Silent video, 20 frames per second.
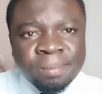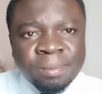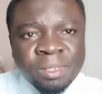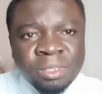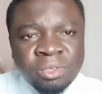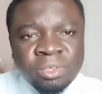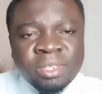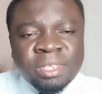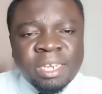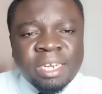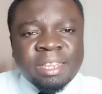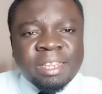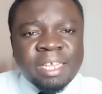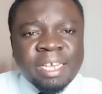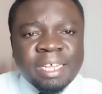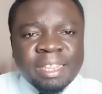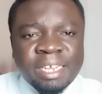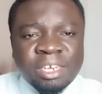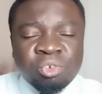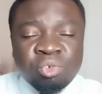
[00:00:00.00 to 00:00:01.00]
You still
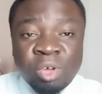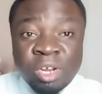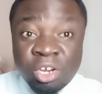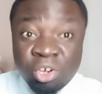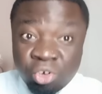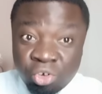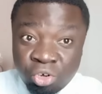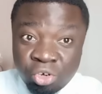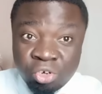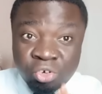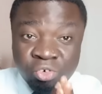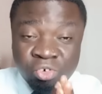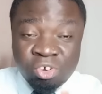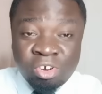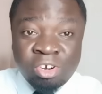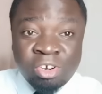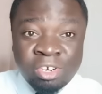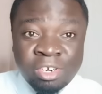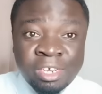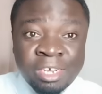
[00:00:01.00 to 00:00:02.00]
think that you are in
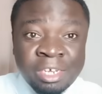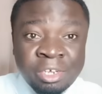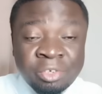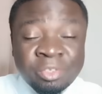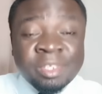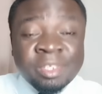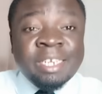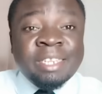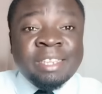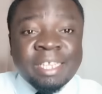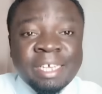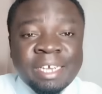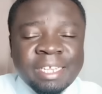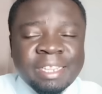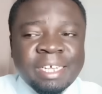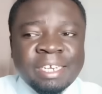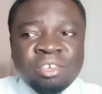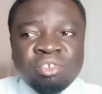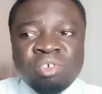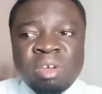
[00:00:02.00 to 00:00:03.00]
control. You still think
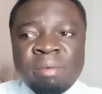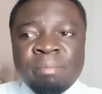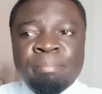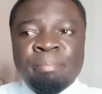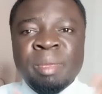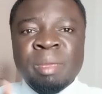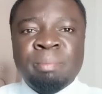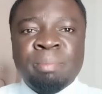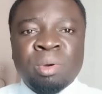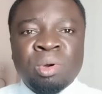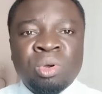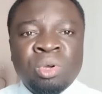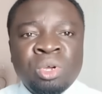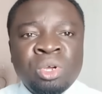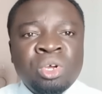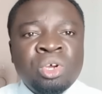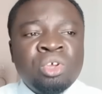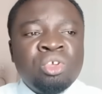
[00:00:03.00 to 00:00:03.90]
that you have people.